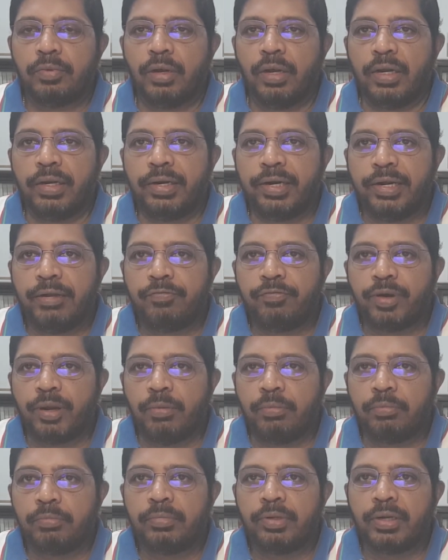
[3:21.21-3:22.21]
already
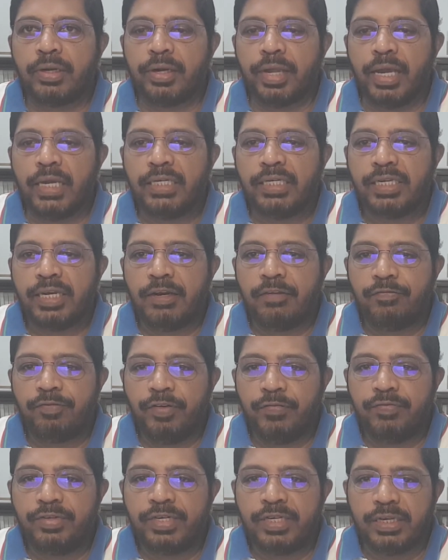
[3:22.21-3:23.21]
from
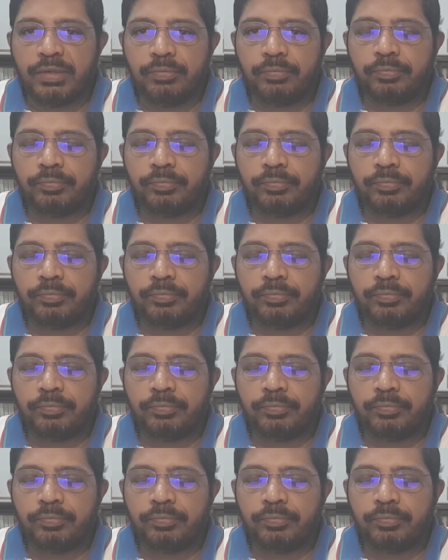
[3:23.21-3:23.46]
1950.